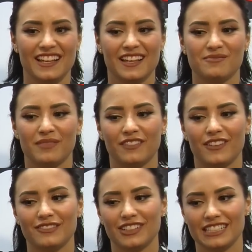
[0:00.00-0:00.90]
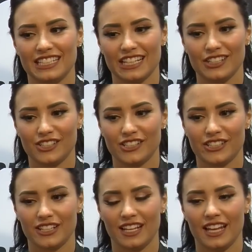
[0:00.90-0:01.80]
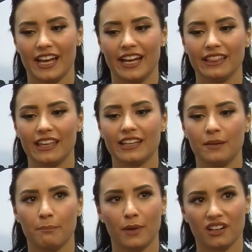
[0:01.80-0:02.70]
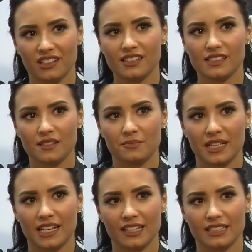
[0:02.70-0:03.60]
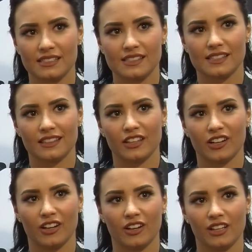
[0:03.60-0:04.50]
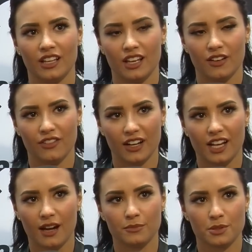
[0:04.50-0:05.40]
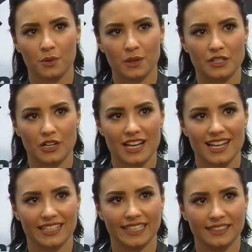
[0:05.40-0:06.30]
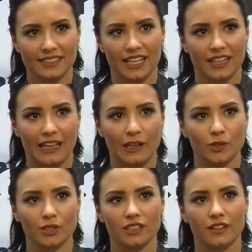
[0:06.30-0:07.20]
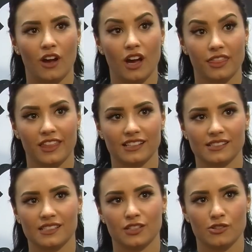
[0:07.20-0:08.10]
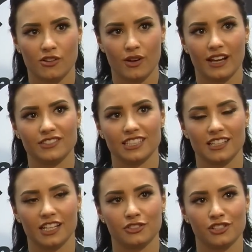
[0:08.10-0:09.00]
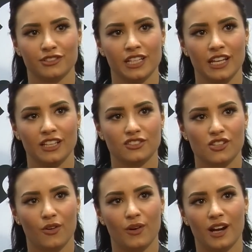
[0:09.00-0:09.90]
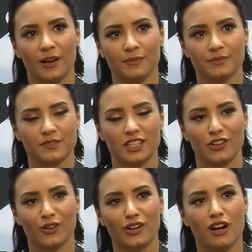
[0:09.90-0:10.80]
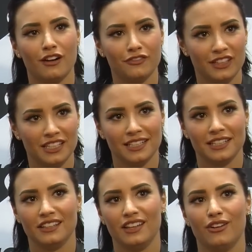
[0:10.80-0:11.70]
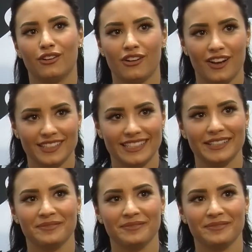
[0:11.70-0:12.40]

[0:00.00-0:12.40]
My favorite dish, I like mugs because they're very comfortable in your hand and they hold the hot things that you don't have to touch. So, coffee or hot tea.